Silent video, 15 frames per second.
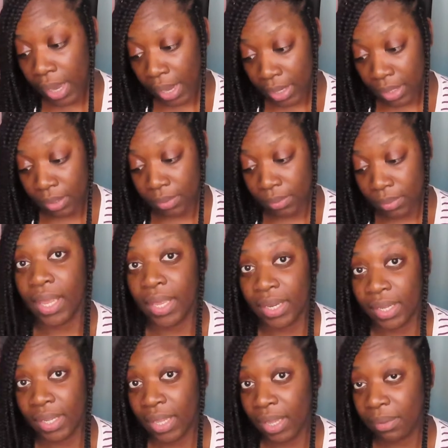items
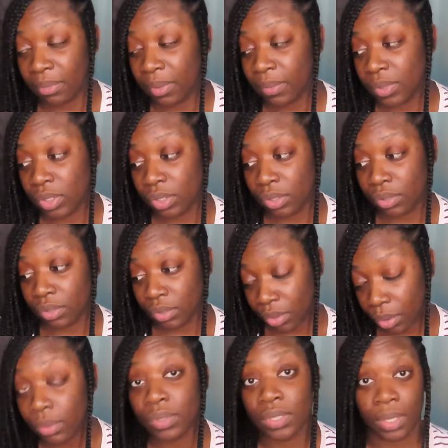and it came up to
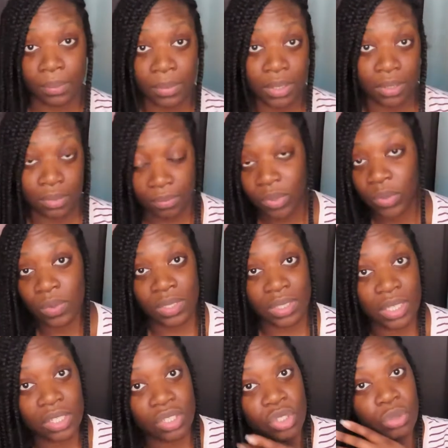two something. We're gonna
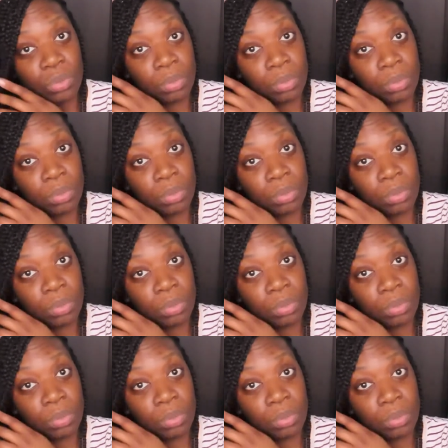say two